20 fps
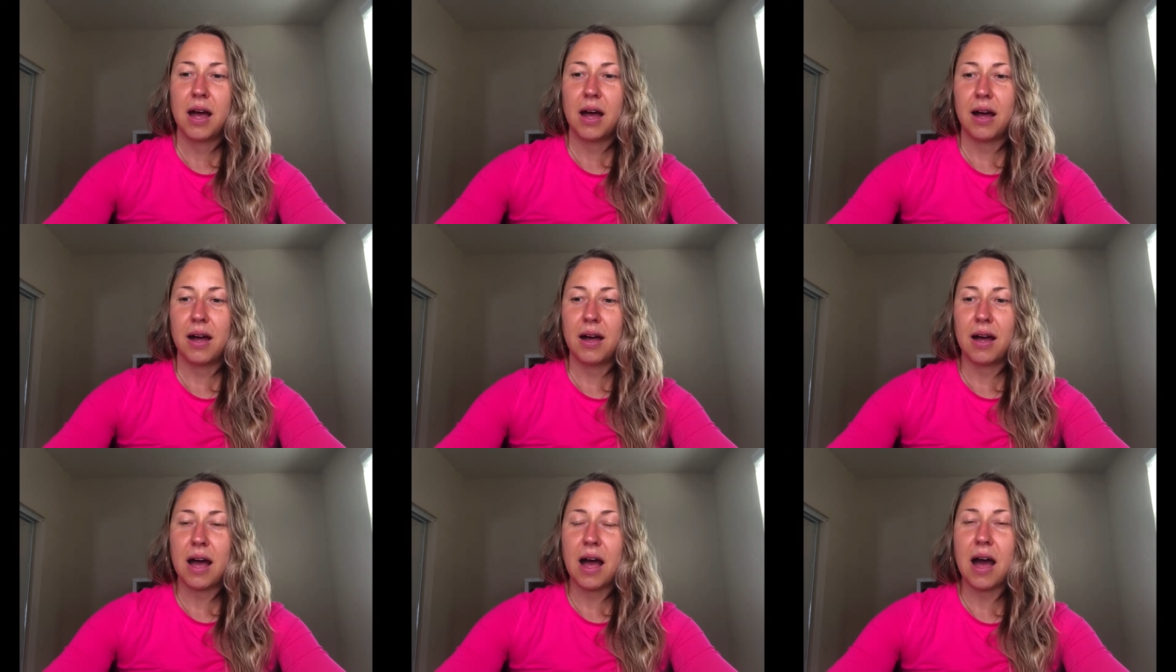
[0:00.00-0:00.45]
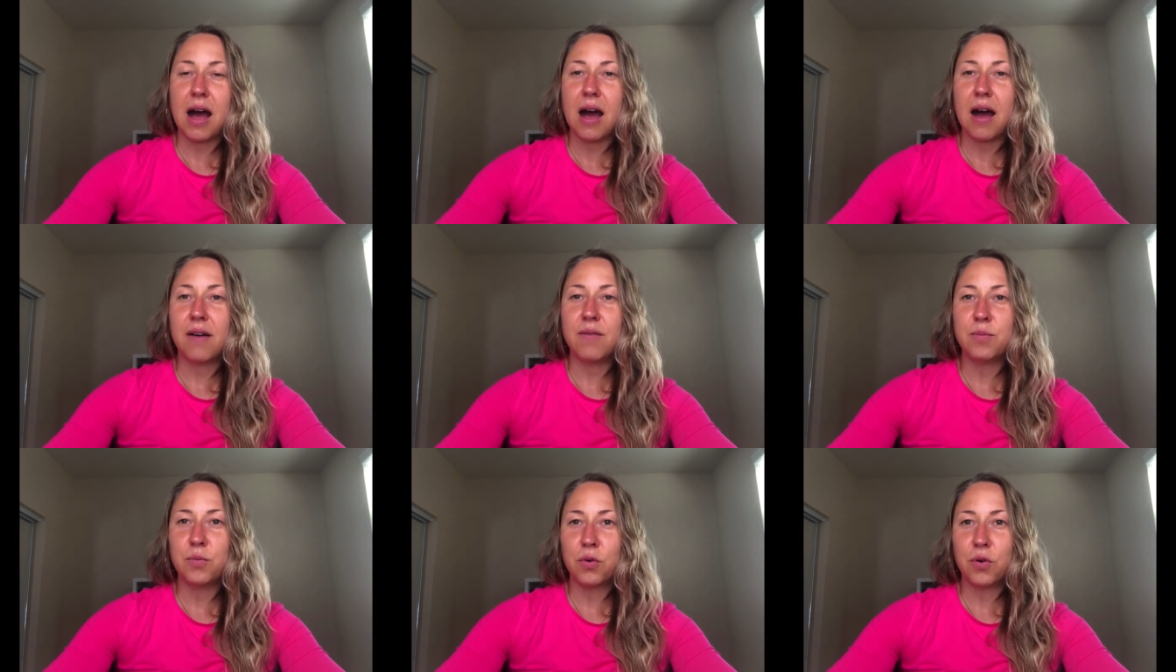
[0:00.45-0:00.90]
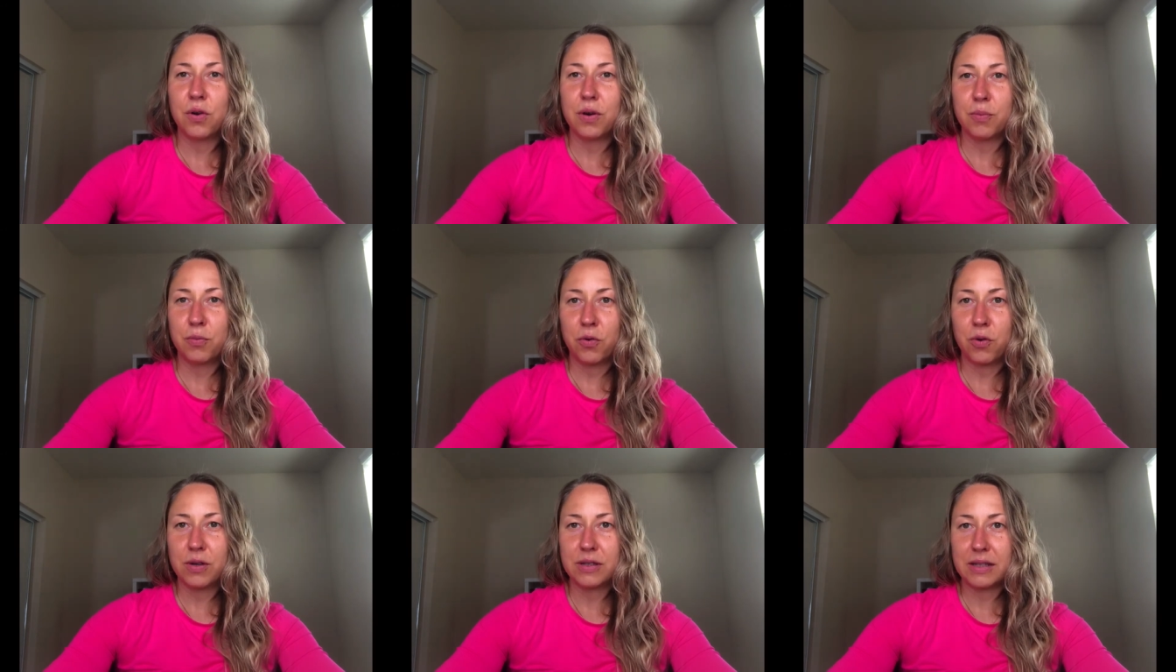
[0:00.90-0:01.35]
uh, have more
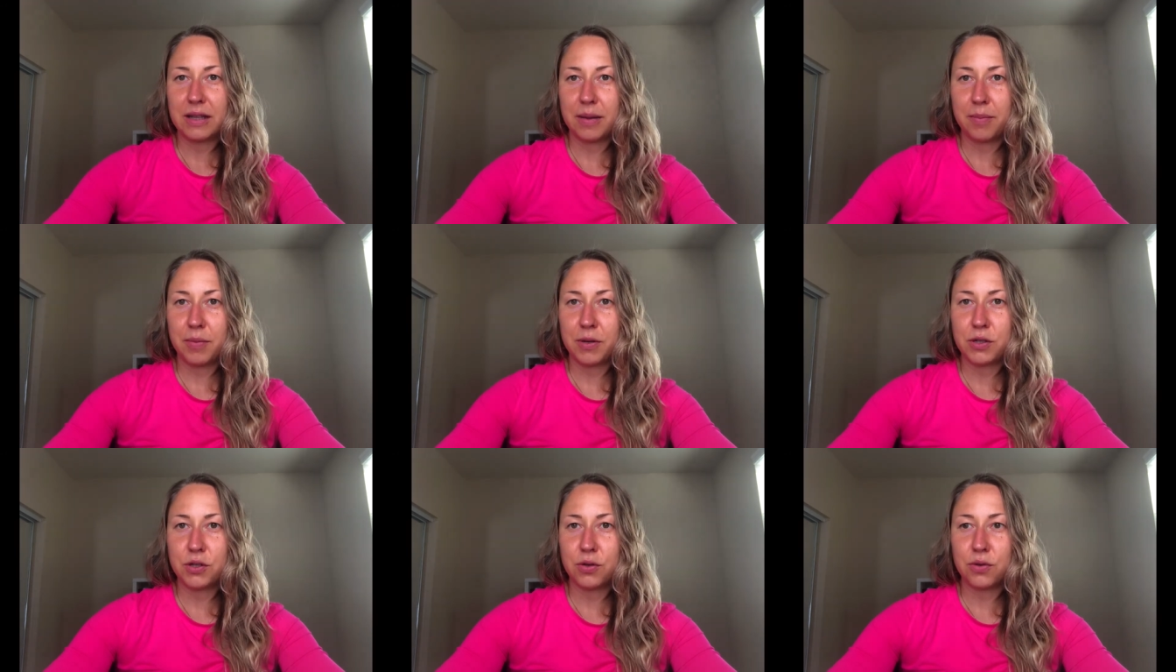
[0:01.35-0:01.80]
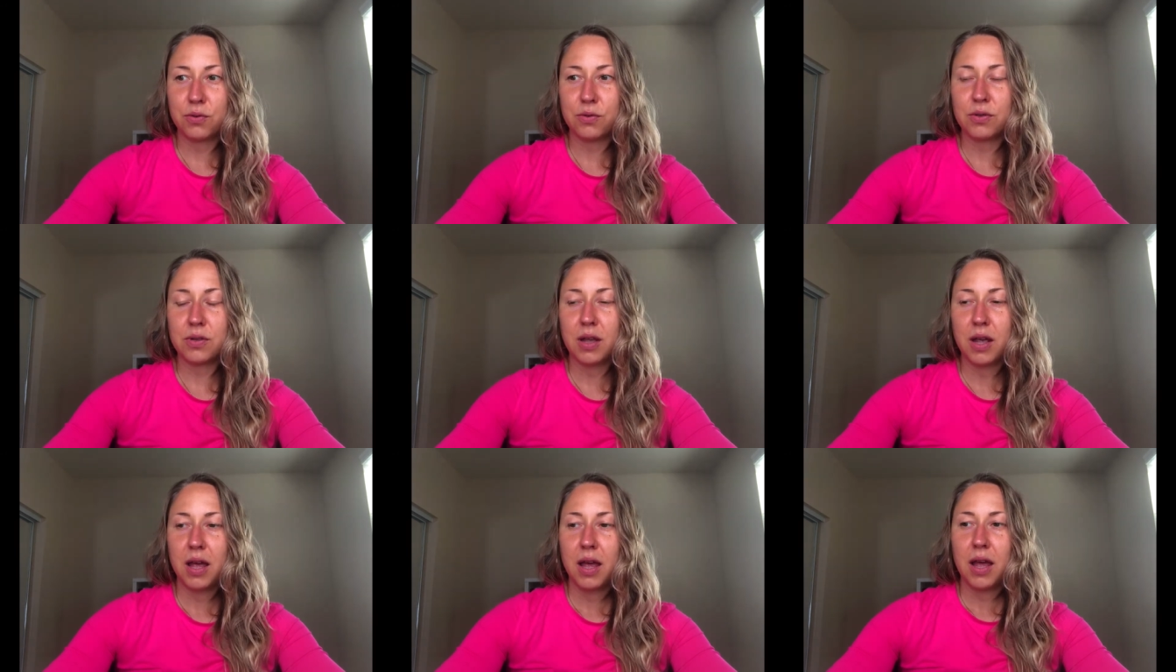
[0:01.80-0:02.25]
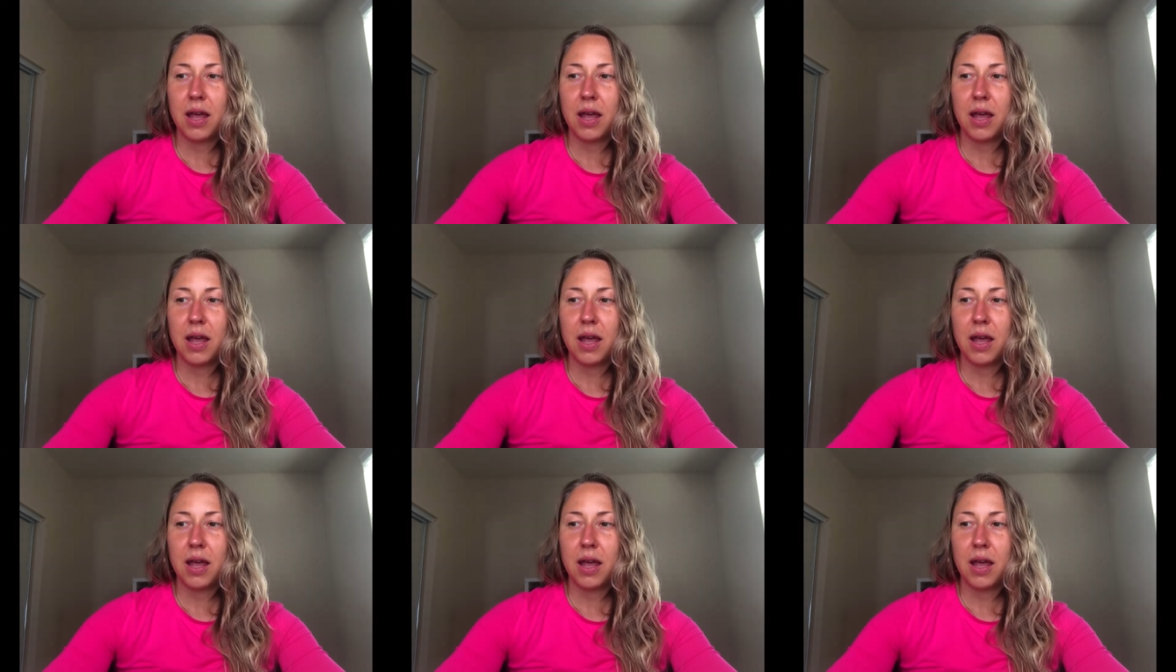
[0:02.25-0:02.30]
and more sleep issues.